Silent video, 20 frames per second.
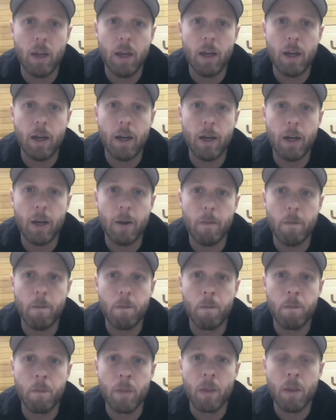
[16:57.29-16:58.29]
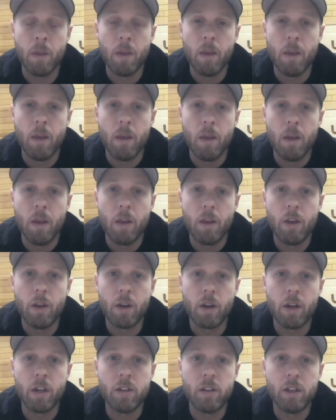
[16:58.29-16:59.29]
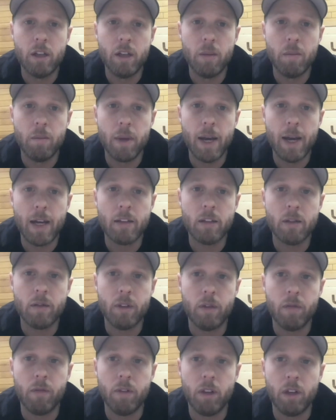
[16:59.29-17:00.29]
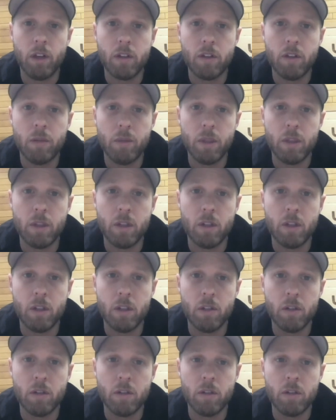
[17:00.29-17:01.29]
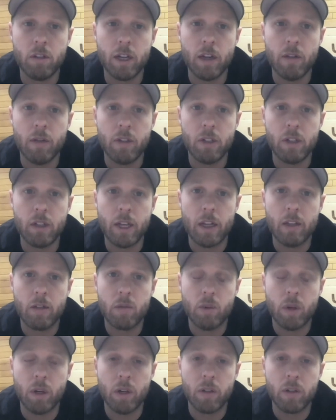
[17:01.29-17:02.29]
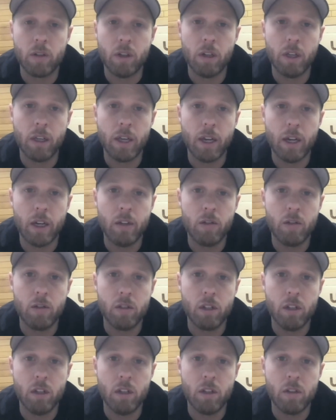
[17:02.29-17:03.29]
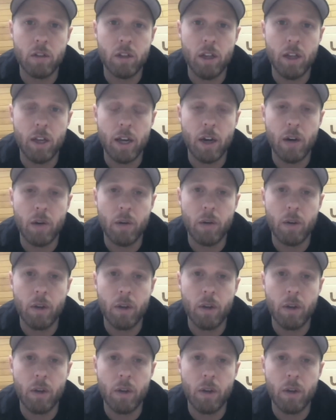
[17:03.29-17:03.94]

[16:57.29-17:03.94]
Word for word: You're going to see a massive influx in materials to salvage, and that's where it's going to get interesting to see how